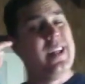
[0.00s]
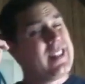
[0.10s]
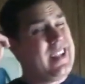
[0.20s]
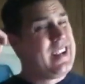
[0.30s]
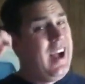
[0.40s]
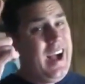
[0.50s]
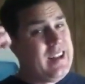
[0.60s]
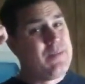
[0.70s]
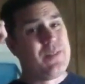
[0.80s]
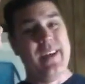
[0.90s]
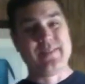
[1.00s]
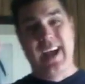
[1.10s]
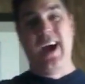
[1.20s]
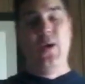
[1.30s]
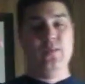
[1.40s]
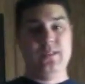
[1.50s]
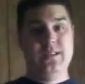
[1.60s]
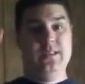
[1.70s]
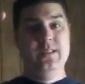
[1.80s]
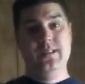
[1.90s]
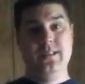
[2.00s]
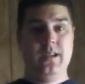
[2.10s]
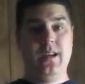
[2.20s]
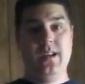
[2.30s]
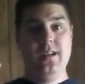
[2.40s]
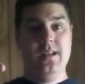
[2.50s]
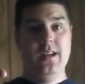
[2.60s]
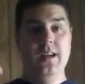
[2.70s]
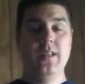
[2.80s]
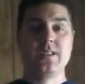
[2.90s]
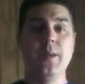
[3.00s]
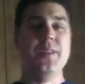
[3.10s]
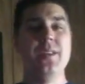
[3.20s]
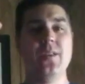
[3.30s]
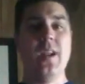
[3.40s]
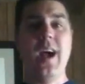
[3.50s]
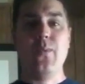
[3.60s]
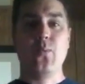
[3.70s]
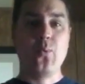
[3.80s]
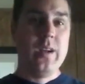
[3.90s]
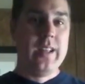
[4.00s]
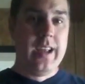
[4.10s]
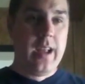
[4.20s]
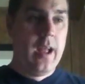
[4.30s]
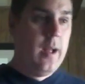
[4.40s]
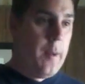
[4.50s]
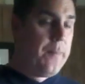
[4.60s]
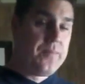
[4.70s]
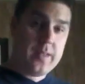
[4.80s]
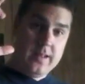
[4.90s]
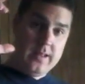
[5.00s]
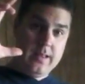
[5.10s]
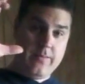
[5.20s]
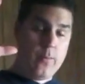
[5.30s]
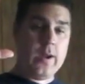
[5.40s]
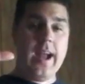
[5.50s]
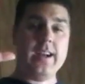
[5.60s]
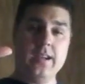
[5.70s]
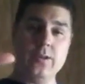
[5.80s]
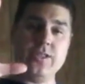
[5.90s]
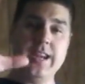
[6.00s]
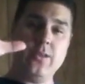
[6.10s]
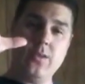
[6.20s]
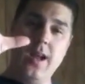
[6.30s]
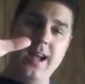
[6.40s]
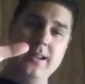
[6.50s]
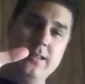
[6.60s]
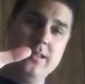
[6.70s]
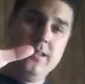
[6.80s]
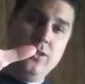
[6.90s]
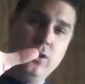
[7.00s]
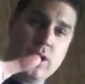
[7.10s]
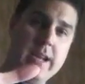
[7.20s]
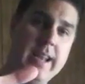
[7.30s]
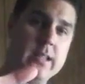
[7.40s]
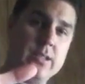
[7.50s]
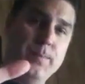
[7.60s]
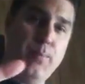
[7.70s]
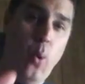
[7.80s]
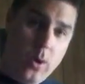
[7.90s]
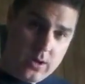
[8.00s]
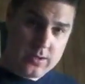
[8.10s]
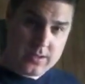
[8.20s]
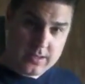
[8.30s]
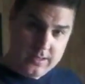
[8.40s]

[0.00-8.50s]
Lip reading: kind of left out. Okay? There's something they're not really, from what I can understand, they're not looking at the supporters.